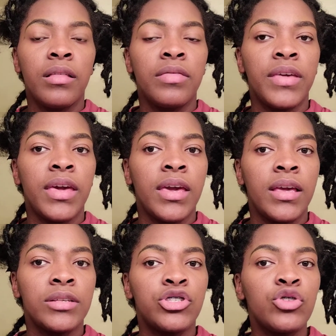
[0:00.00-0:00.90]

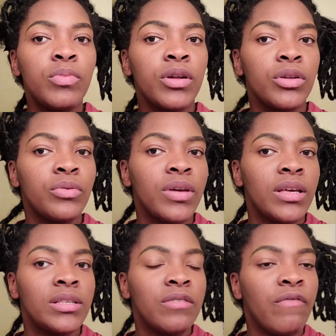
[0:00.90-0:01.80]
The super glue
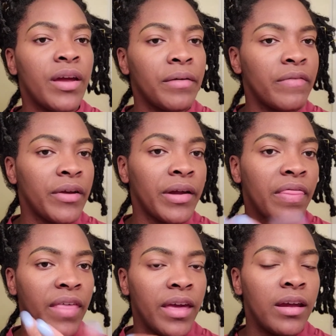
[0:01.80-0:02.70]
is very, very
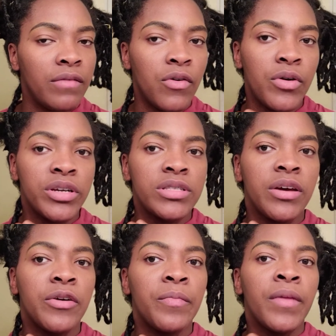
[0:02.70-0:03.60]
thin, of course,
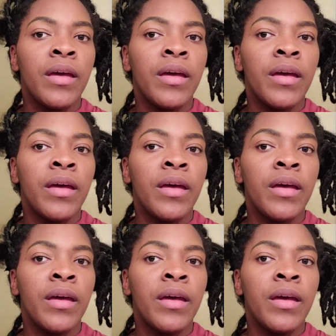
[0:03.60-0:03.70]
so